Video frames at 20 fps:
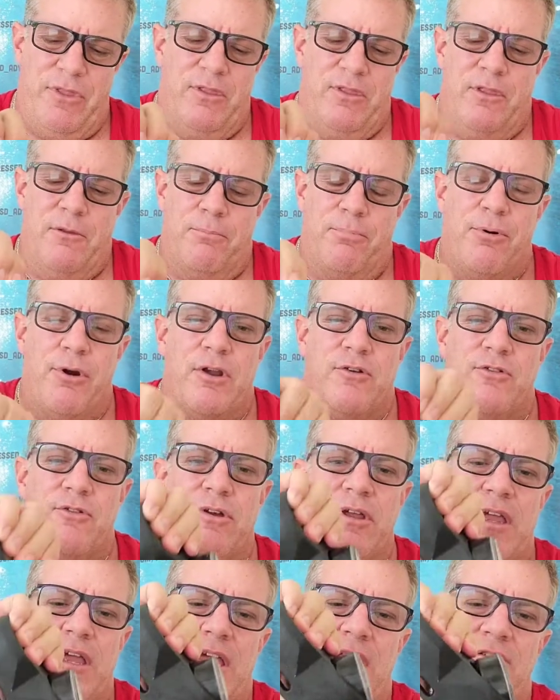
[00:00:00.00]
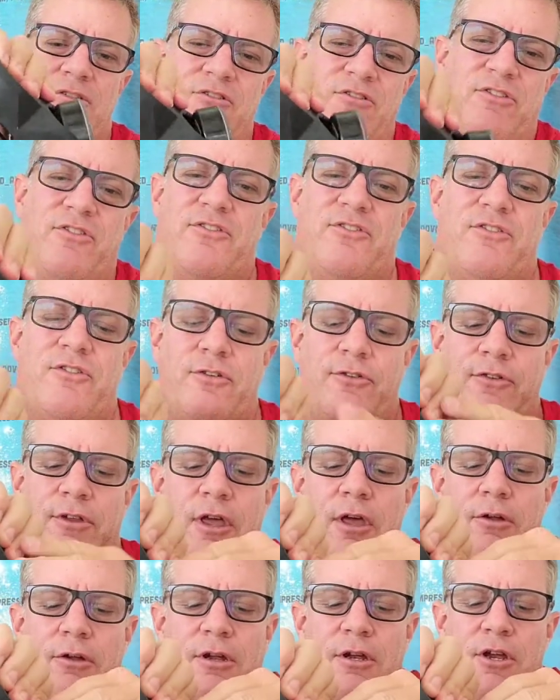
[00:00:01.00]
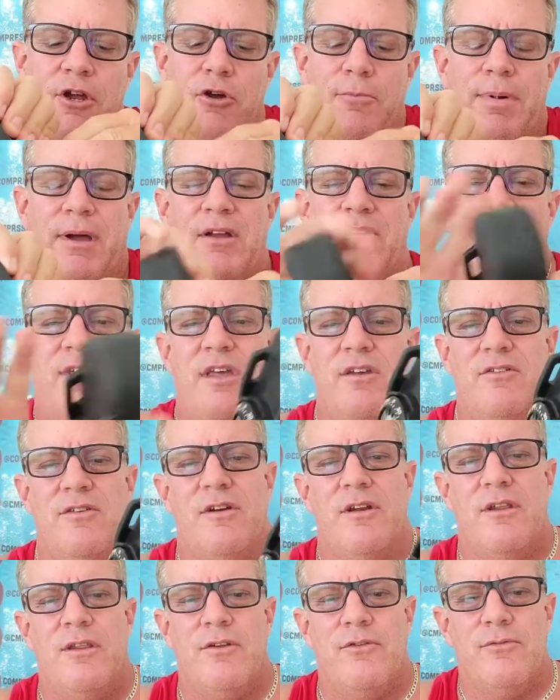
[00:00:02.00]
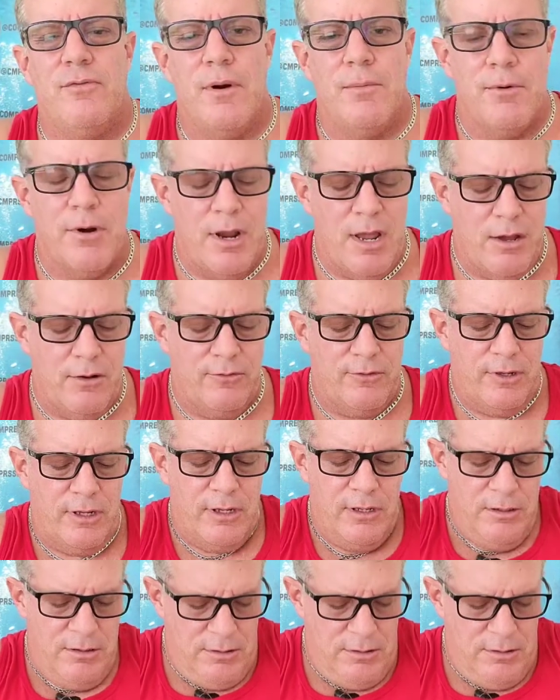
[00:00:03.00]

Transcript: The pressure gauge is just held in here by tension in this rubber housing.